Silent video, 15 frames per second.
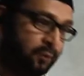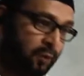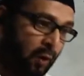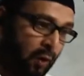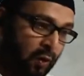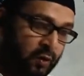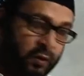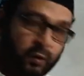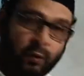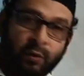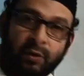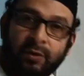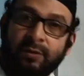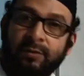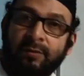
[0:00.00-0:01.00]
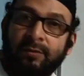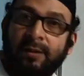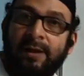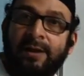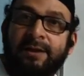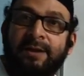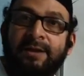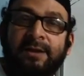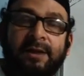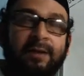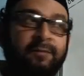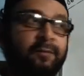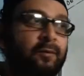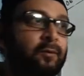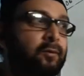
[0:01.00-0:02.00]
for household
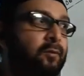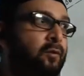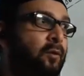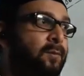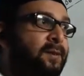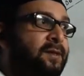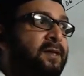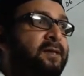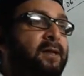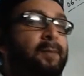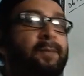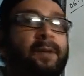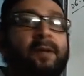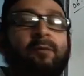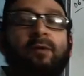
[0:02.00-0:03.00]
electricity, for domestic supply?